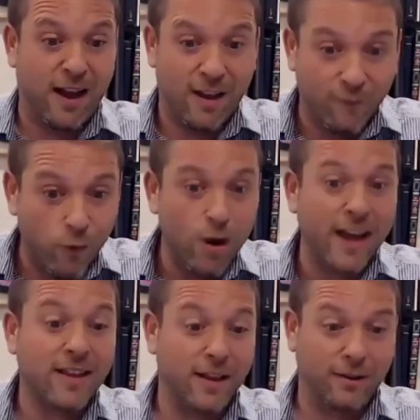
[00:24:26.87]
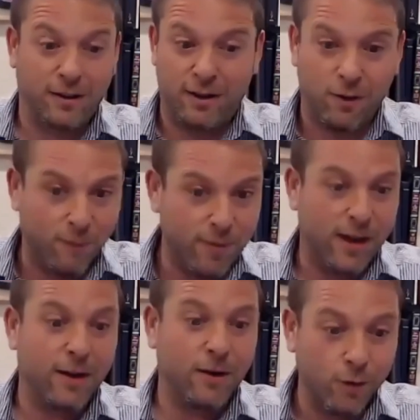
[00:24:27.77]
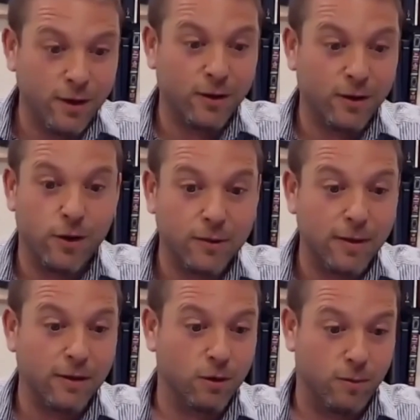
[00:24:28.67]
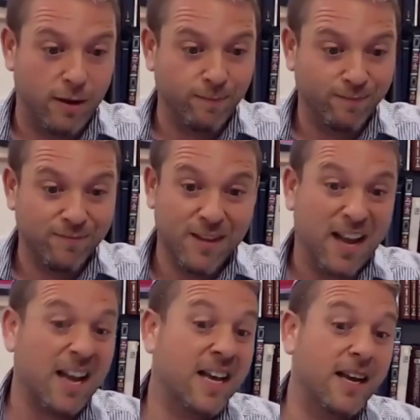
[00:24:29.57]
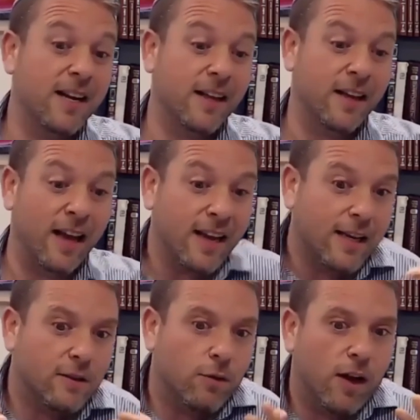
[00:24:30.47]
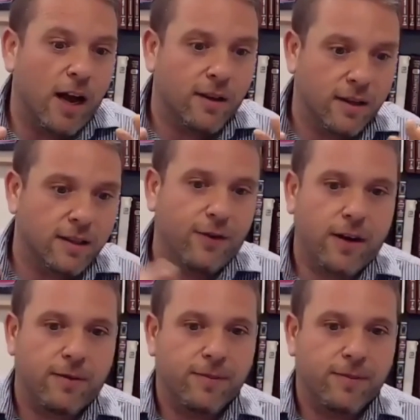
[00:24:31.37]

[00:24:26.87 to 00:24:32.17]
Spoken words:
full identity of being who is meant to be, and he is to hide. He's afraid.